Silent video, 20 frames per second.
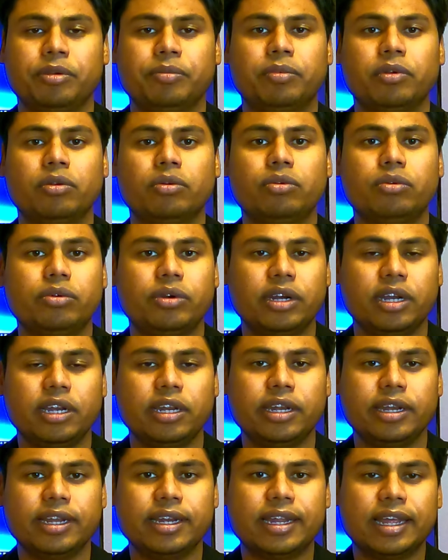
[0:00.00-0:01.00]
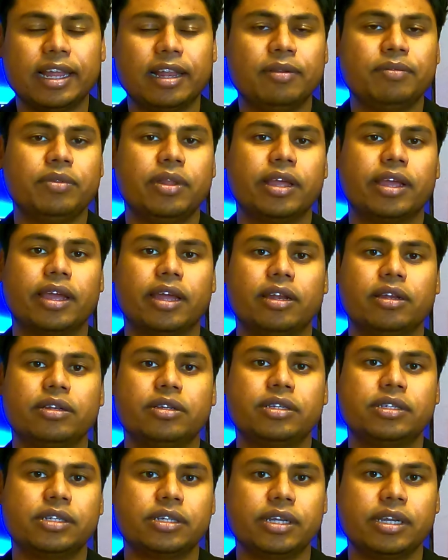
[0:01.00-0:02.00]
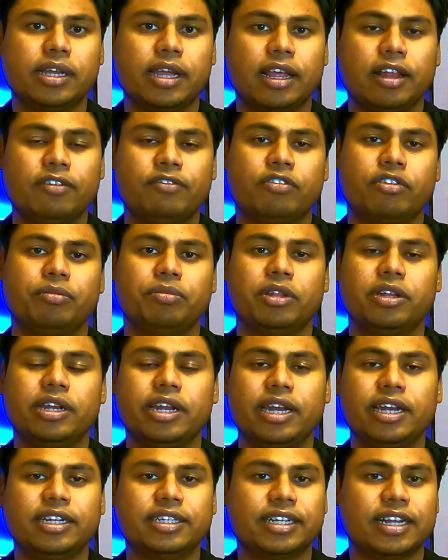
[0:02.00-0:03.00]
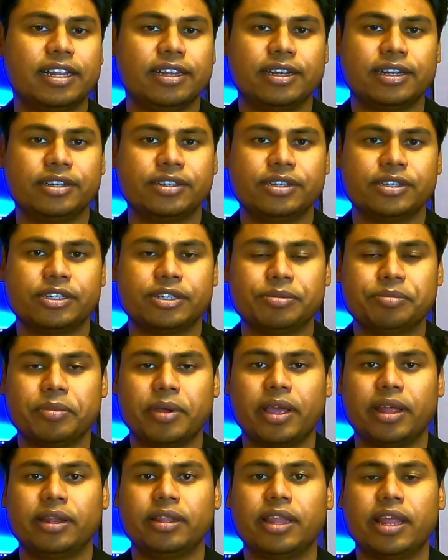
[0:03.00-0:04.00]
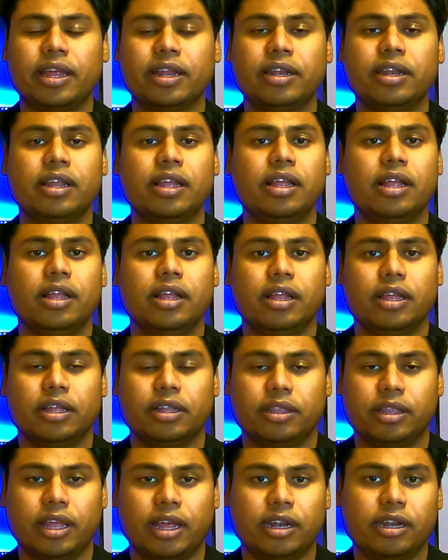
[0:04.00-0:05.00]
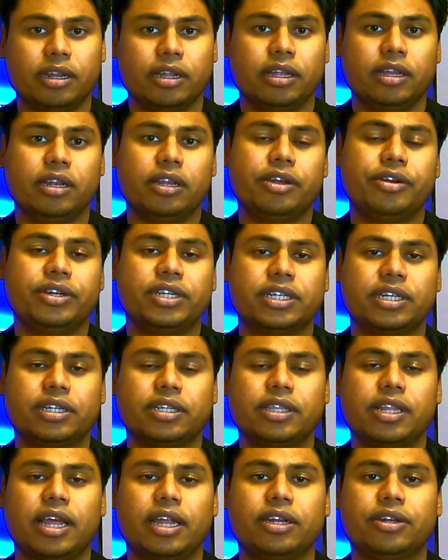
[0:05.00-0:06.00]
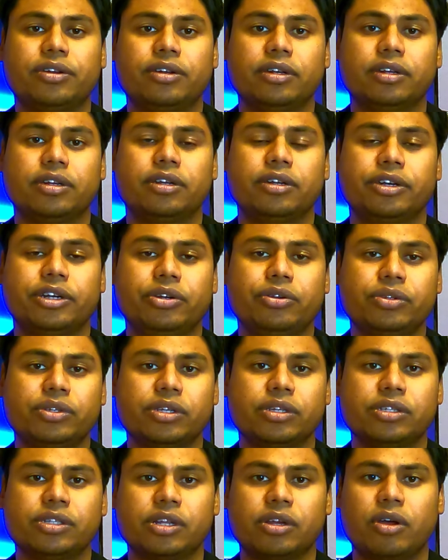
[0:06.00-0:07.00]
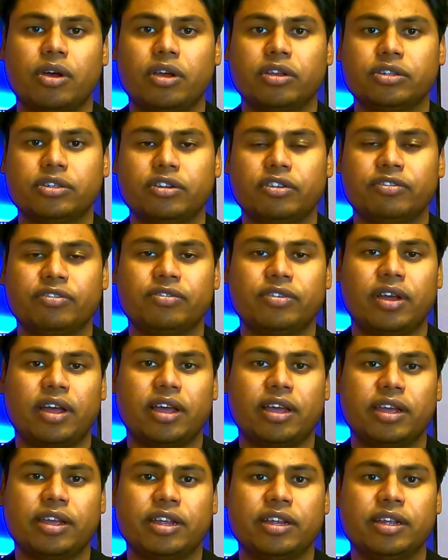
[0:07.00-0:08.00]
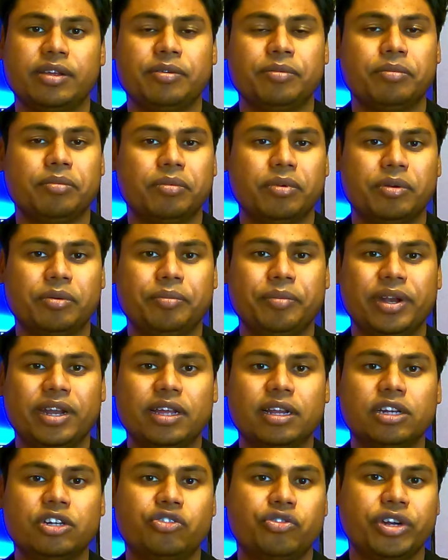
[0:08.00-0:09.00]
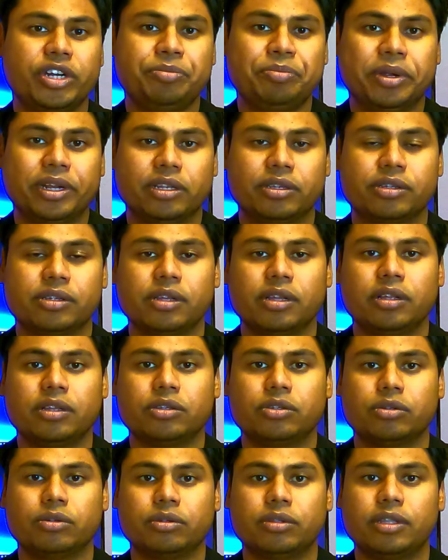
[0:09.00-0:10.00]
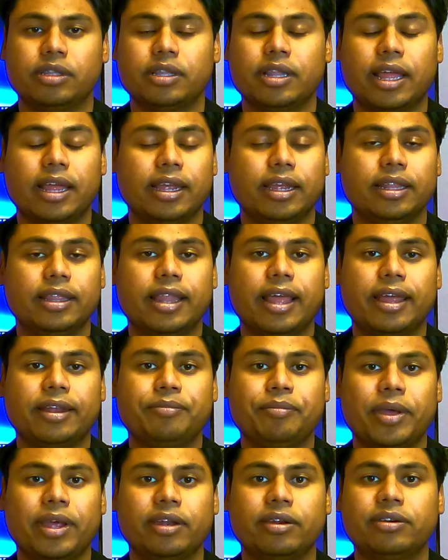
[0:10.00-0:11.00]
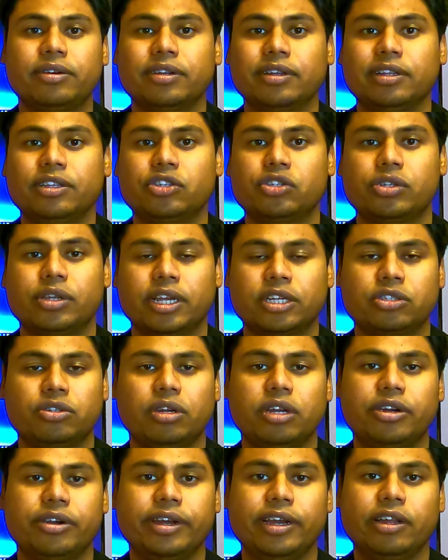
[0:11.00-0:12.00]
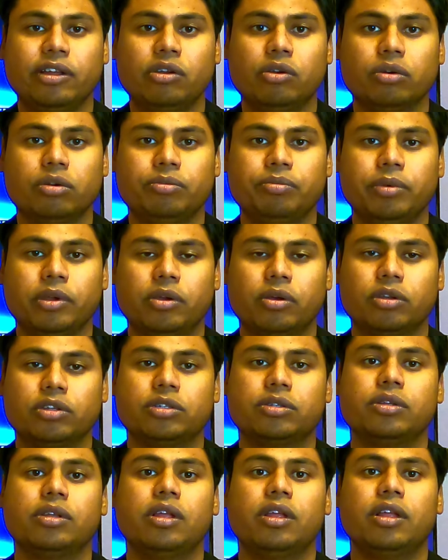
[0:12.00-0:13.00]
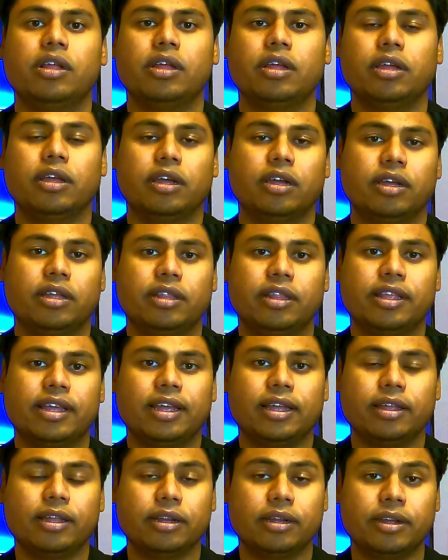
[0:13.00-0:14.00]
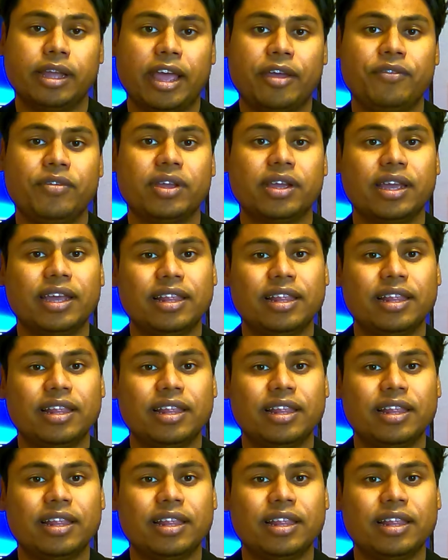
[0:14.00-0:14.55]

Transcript: people who really need help, they can seek help from the Danish healthcare system, and then that in return that reduces the cost of high medical treatments. So in that manner, it's actually really good because having a